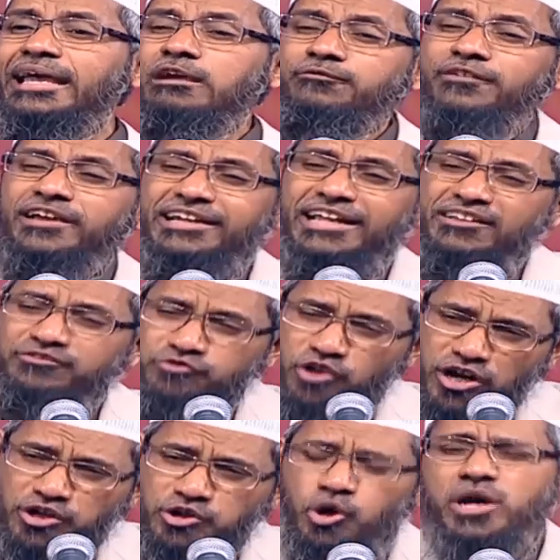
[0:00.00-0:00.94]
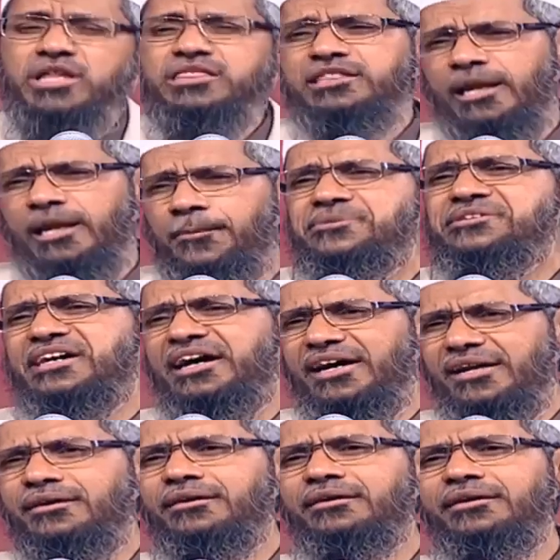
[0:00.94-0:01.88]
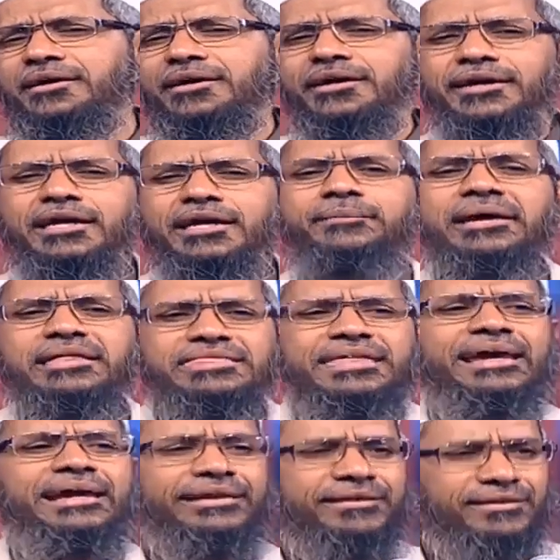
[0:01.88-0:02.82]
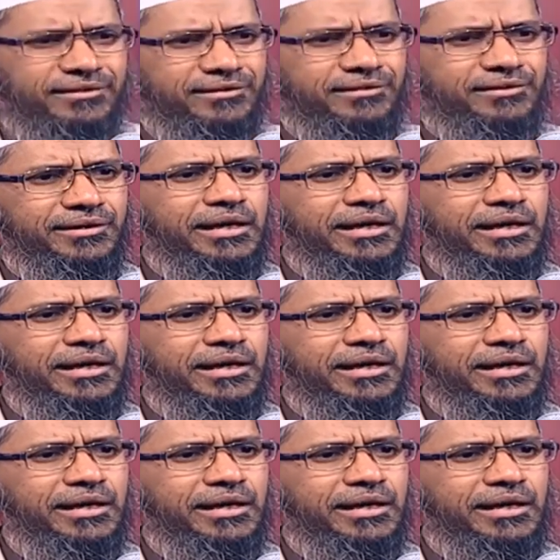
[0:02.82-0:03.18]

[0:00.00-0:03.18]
If he does not know scripture, he may say it.